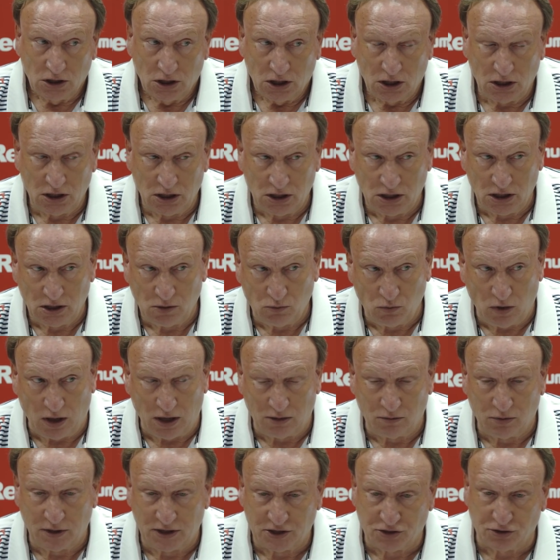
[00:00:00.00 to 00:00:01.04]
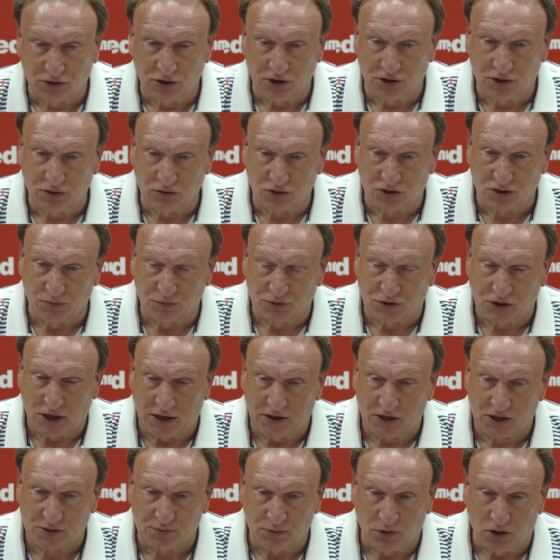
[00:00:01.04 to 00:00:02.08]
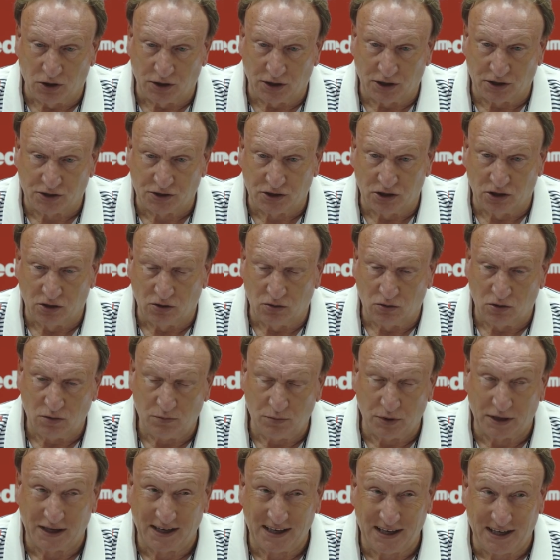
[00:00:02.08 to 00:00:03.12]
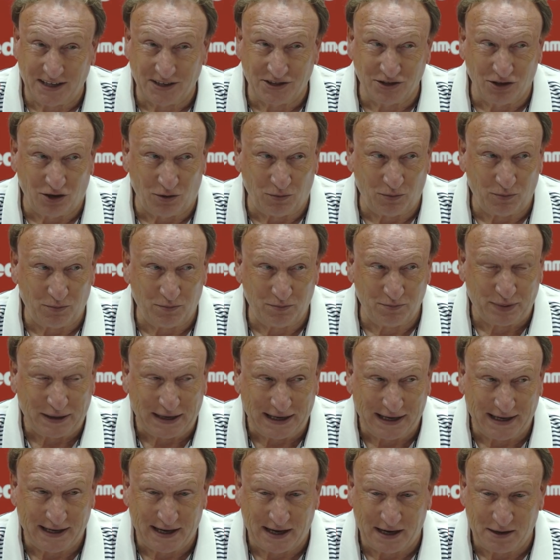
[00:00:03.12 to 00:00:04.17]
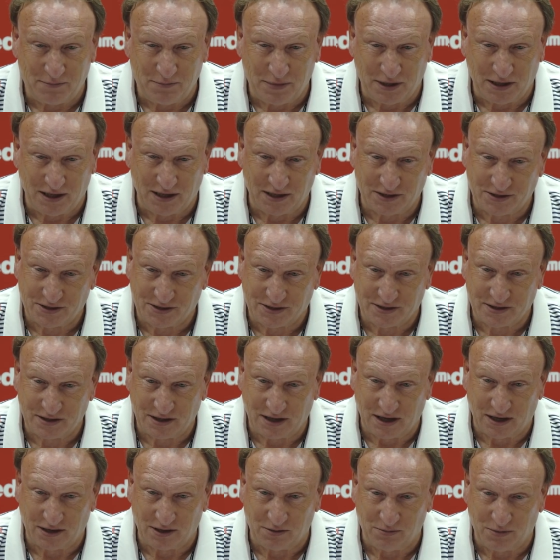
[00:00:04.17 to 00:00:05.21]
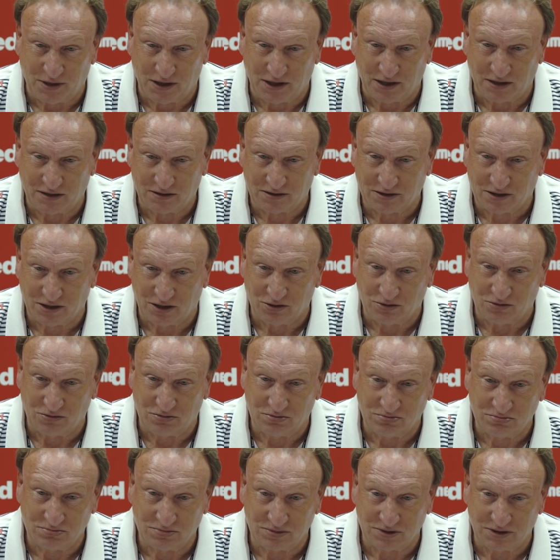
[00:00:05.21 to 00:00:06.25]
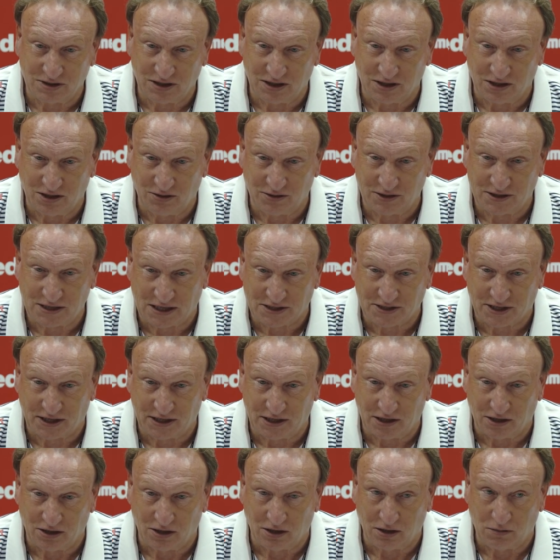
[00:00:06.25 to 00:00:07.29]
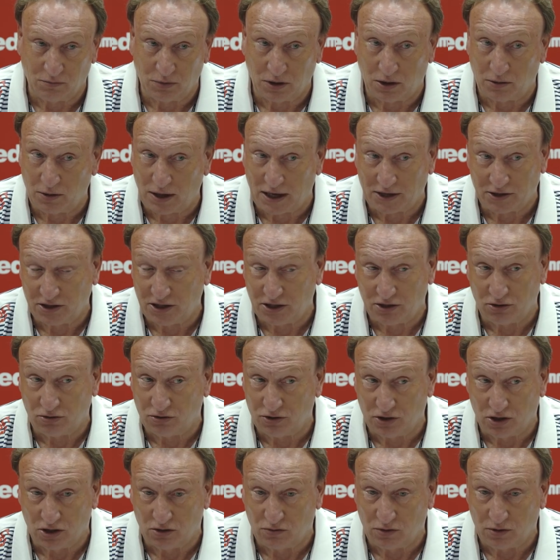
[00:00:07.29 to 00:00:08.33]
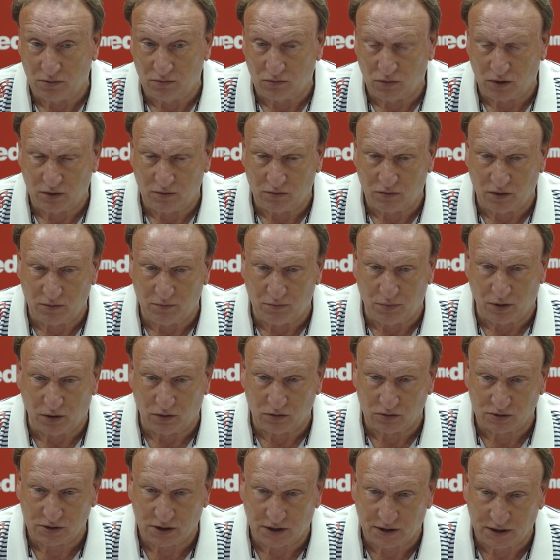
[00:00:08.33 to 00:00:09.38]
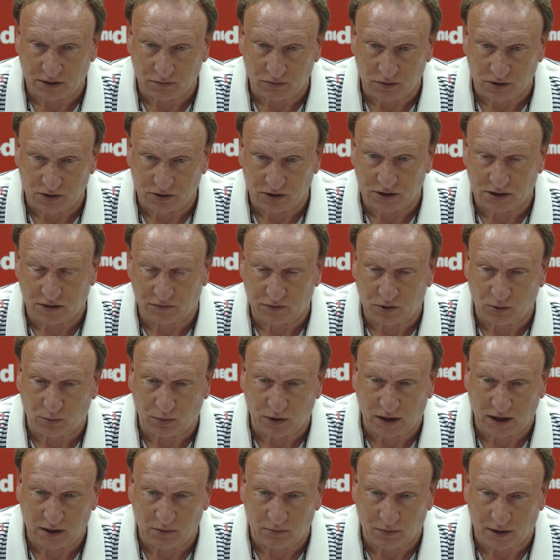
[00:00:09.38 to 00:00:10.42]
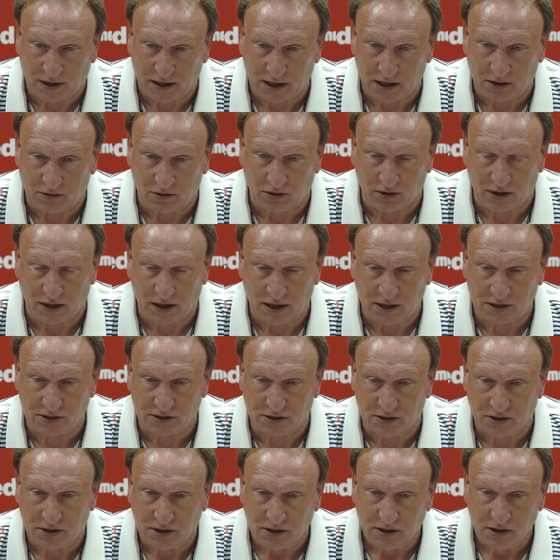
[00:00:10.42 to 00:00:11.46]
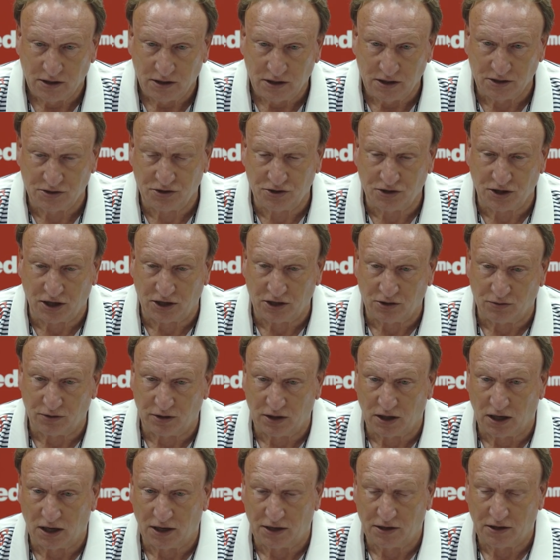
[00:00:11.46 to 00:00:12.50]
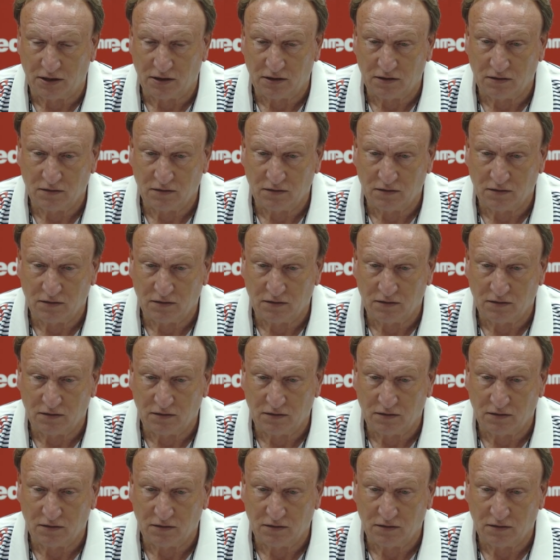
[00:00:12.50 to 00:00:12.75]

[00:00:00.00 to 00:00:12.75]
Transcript: Uh, well, he's going to do some training this morning, so but he's not played any minutes at the minute, so you know it's asking a lot. But I, you don't know with, with, with Bola. I think we'll just have to play it by ear on that. He's a he's a genuine lad.